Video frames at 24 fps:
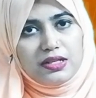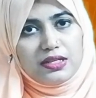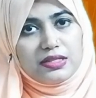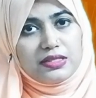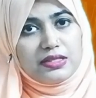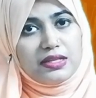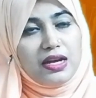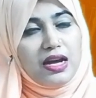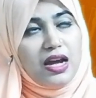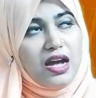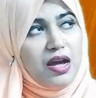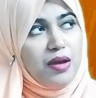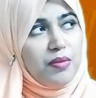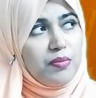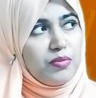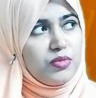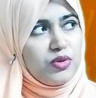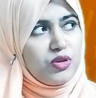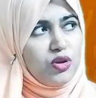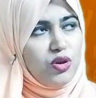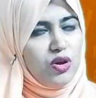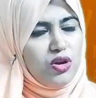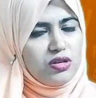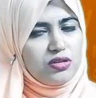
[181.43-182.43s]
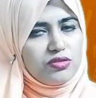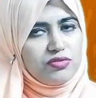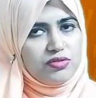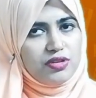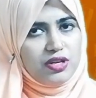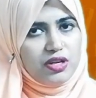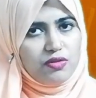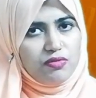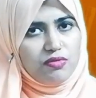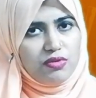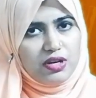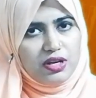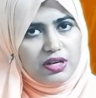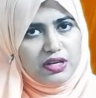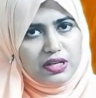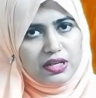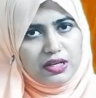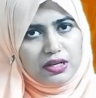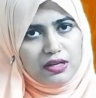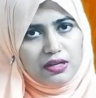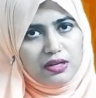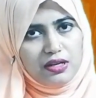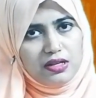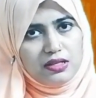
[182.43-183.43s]
is I'm not regular in
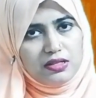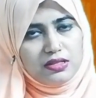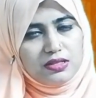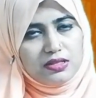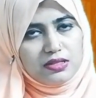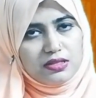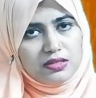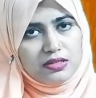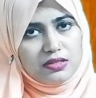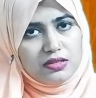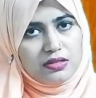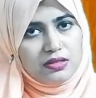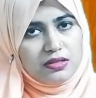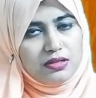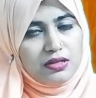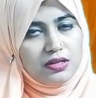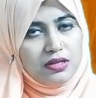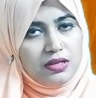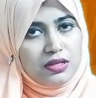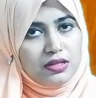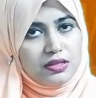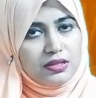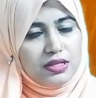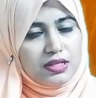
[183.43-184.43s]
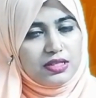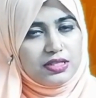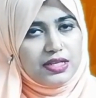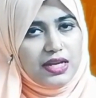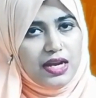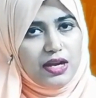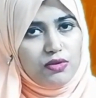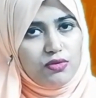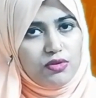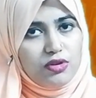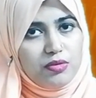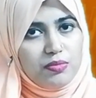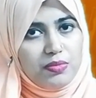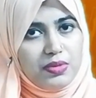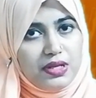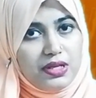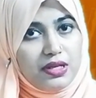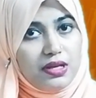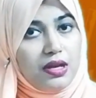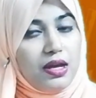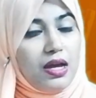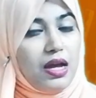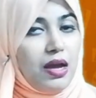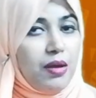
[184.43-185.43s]
class, the tag will
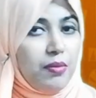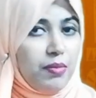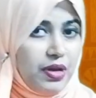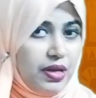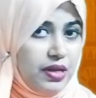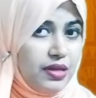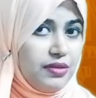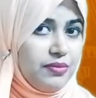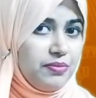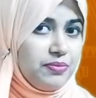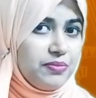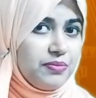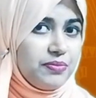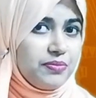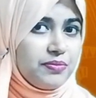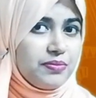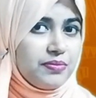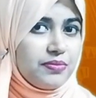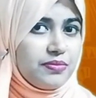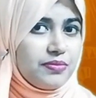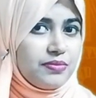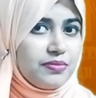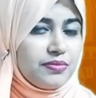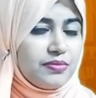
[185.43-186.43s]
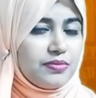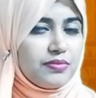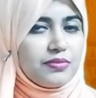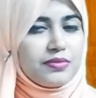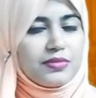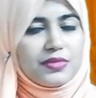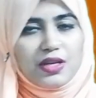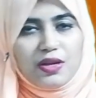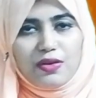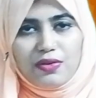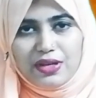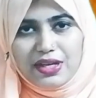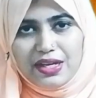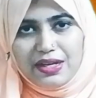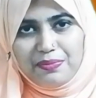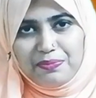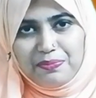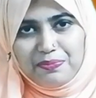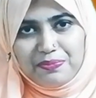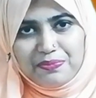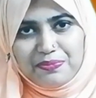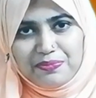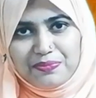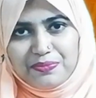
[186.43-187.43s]
be am I? Okay?
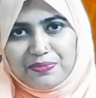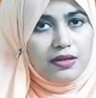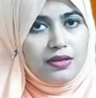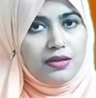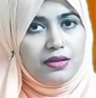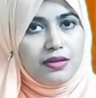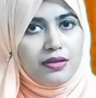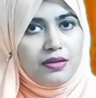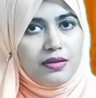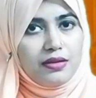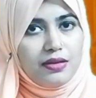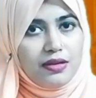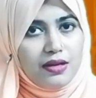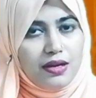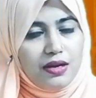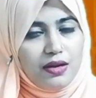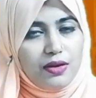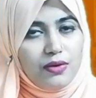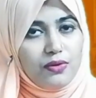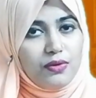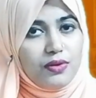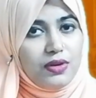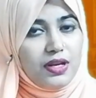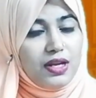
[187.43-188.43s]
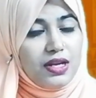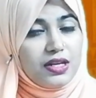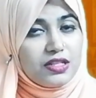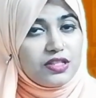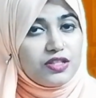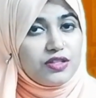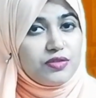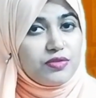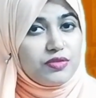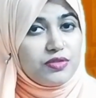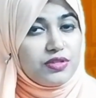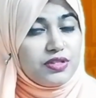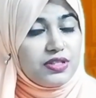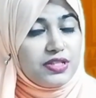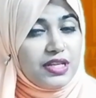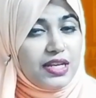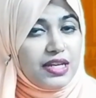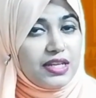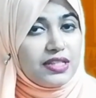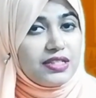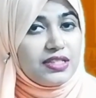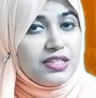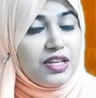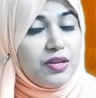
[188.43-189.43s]
Now let's
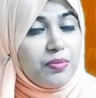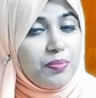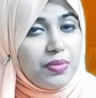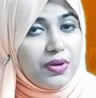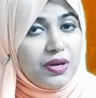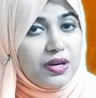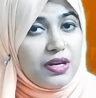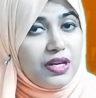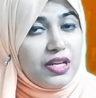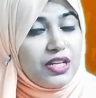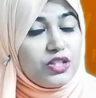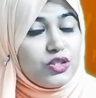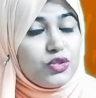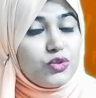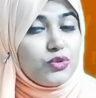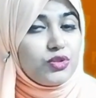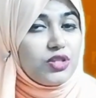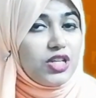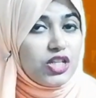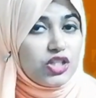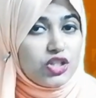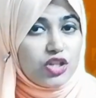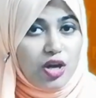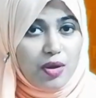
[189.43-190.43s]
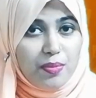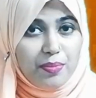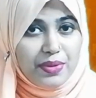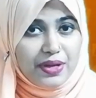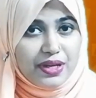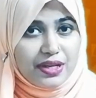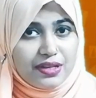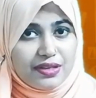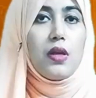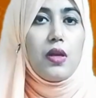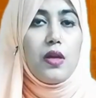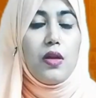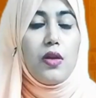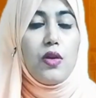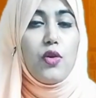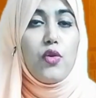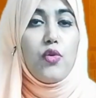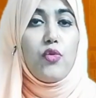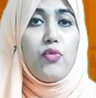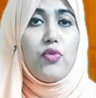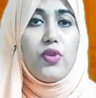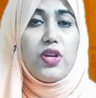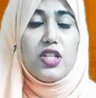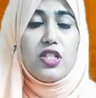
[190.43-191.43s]
dig deeper into the topic.
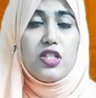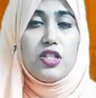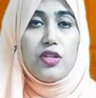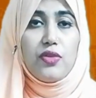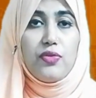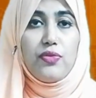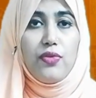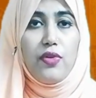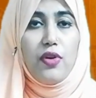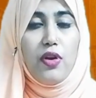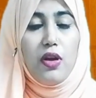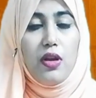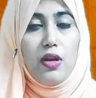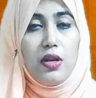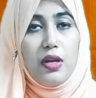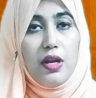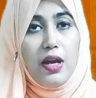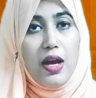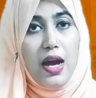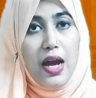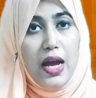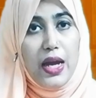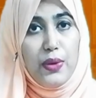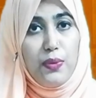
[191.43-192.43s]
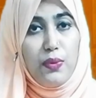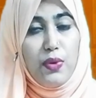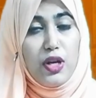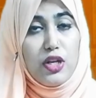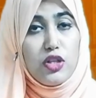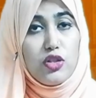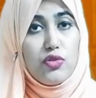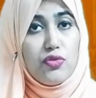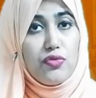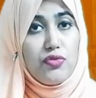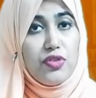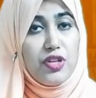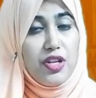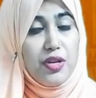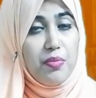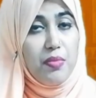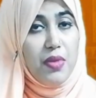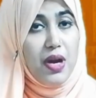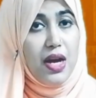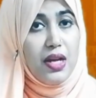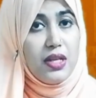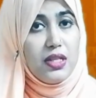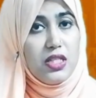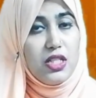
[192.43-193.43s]
First of all, I want to
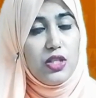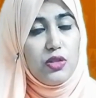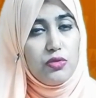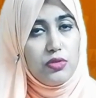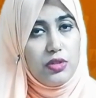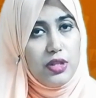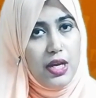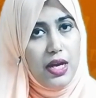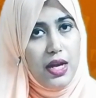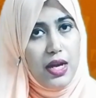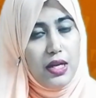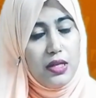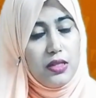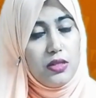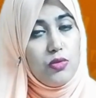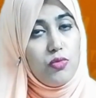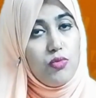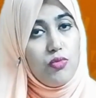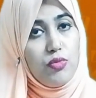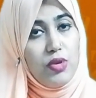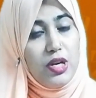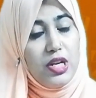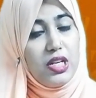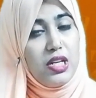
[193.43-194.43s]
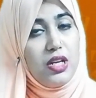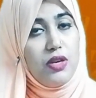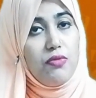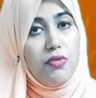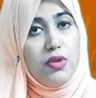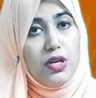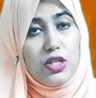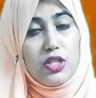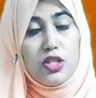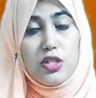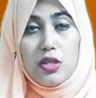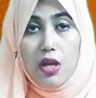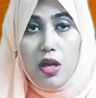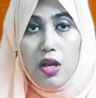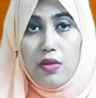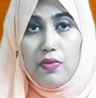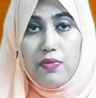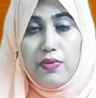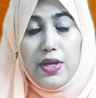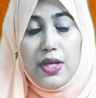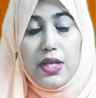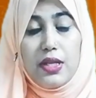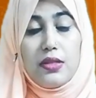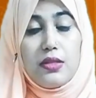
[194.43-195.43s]
remind you that when you are
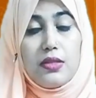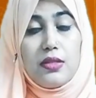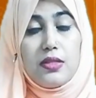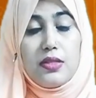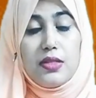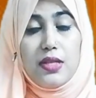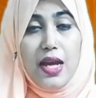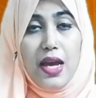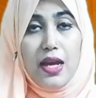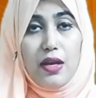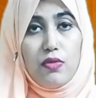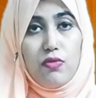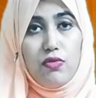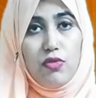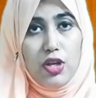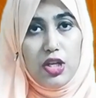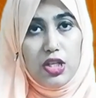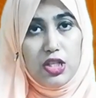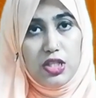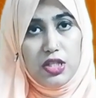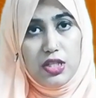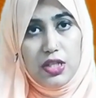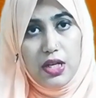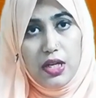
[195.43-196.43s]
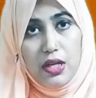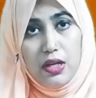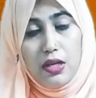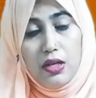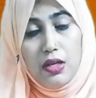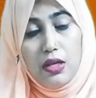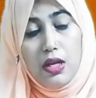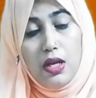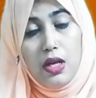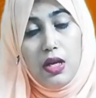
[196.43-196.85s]
solving tag question,